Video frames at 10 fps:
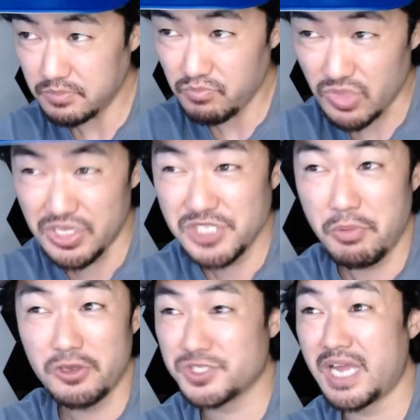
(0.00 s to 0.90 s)
this
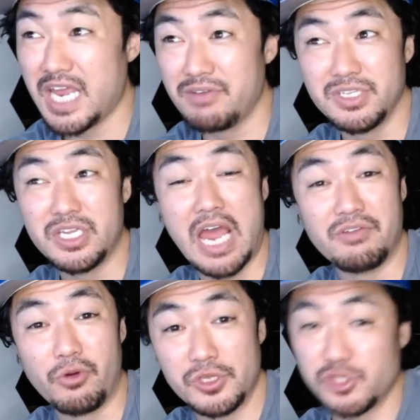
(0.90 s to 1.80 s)
person got heavily
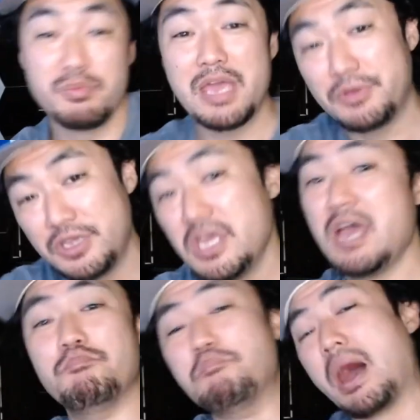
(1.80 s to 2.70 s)
downvoted. So maybe
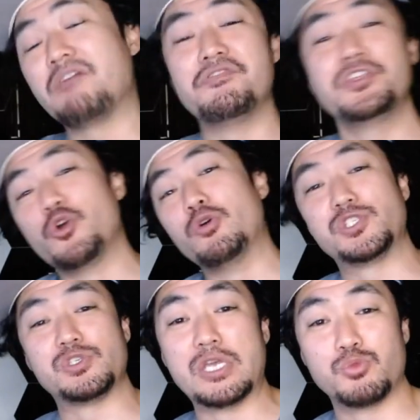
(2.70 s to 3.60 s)
my video
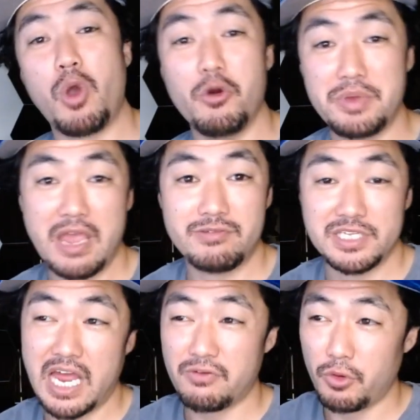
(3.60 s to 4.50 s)
as well will be heavily
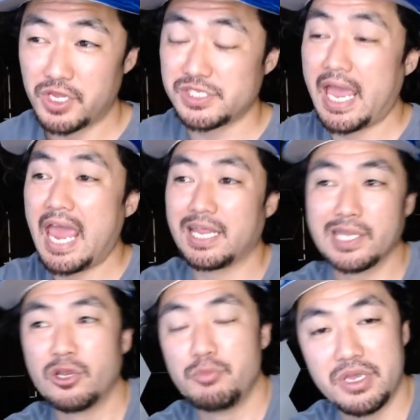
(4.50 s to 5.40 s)
downvoted, because I had a
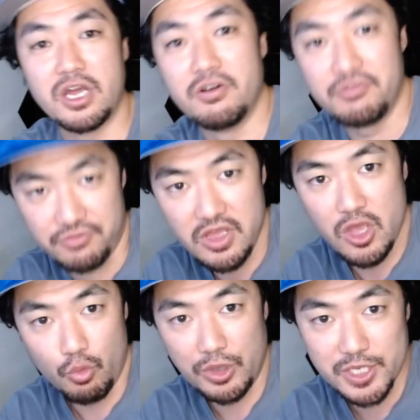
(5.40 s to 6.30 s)
little bit of
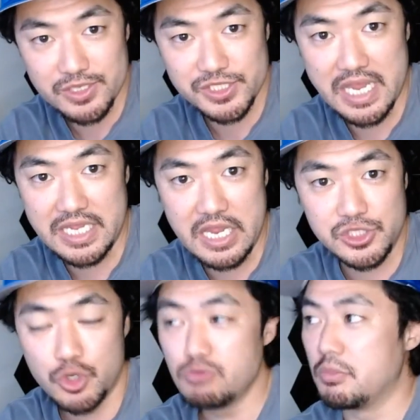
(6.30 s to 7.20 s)
what they're saying here
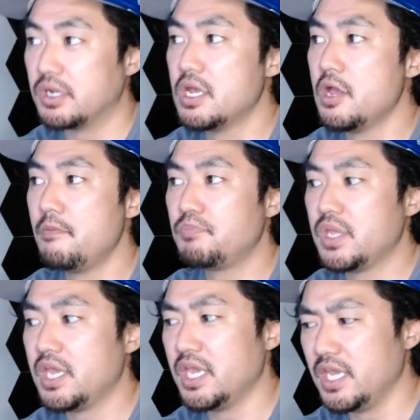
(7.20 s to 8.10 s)
too, but
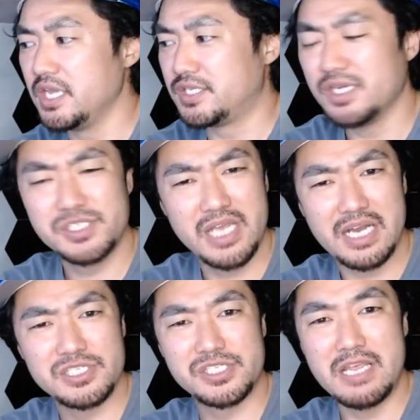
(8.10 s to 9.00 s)
it does kind of
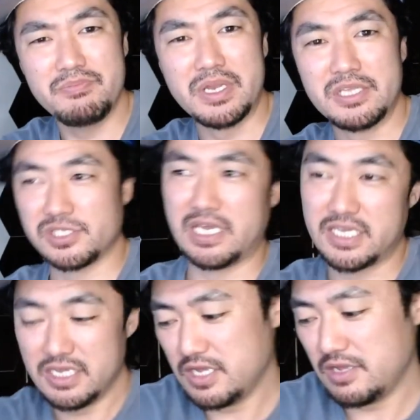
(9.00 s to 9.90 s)
seem that it's like,
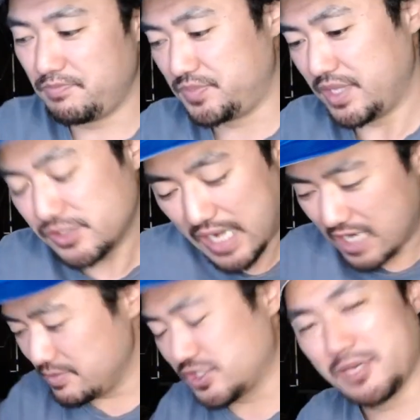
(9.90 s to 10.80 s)
there's got to
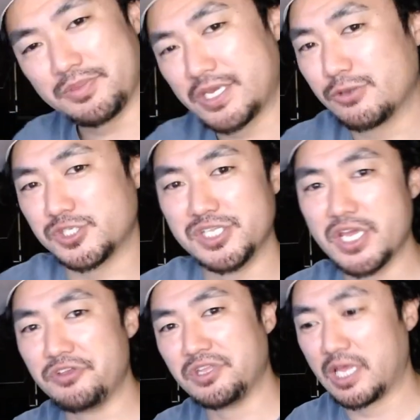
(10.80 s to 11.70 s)
be something else in there
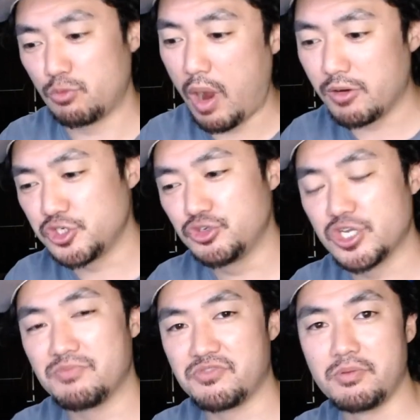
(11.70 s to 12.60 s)
that, like, why would you
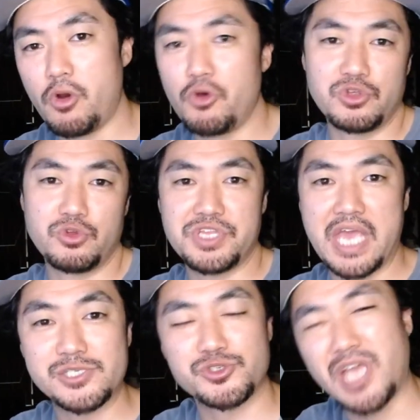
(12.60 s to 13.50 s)
jump from, oh, the
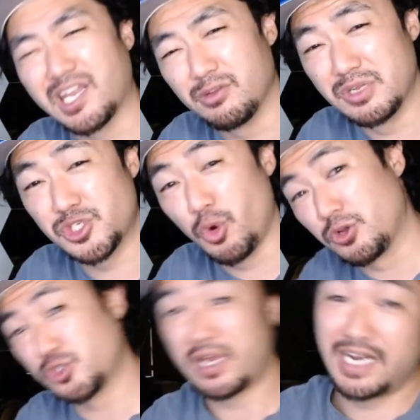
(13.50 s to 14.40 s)
answers got a little bit shorter,
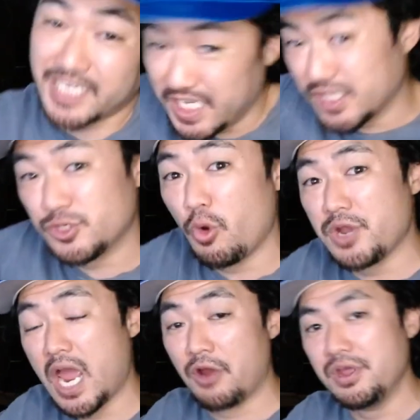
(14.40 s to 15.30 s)
so I got to kick the door
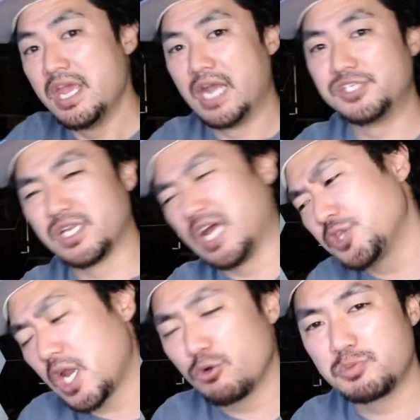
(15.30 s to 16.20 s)
down. And he said, I thought
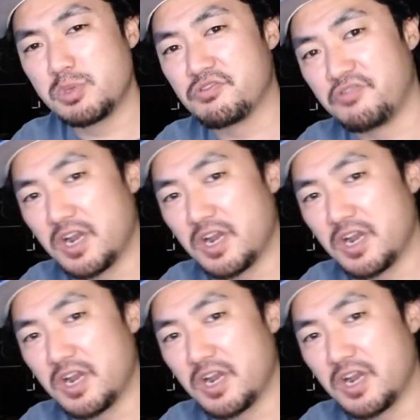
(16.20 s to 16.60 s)
I was being funny,